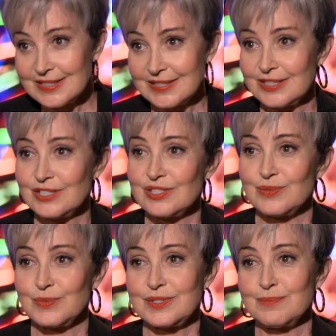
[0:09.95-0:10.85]

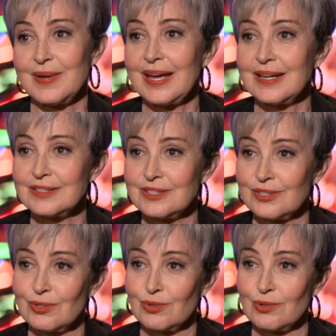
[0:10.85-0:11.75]
decision was made
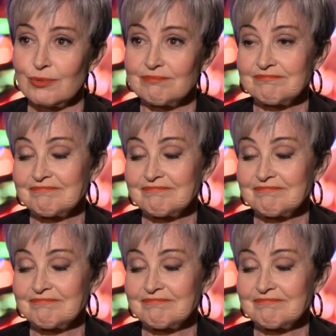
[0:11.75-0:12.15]
to